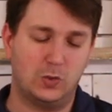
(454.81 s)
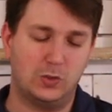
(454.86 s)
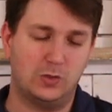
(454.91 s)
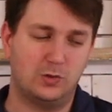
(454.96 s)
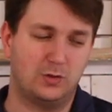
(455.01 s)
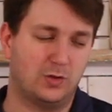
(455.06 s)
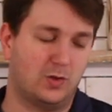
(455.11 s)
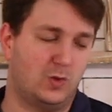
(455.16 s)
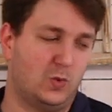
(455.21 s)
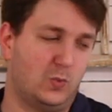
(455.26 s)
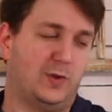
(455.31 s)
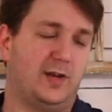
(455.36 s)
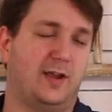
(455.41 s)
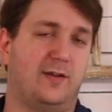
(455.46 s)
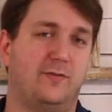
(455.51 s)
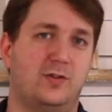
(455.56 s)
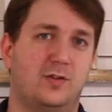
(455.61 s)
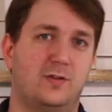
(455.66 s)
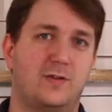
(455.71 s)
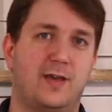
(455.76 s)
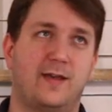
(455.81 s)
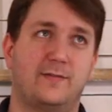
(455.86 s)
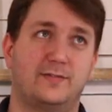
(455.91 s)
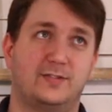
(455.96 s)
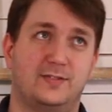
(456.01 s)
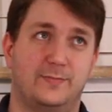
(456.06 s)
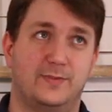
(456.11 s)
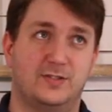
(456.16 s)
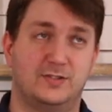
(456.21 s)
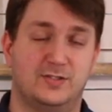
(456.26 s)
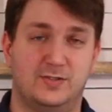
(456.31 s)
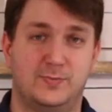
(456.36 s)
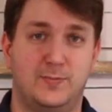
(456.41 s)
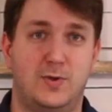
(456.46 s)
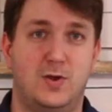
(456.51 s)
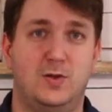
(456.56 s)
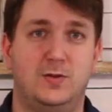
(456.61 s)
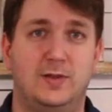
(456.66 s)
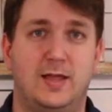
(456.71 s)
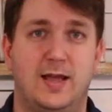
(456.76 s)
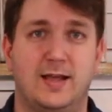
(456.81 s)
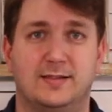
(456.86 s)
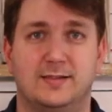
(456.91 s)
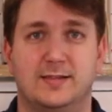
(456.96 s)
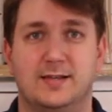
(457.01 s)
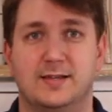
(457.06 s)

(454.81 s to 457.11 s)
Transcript: you know whenever you have something small like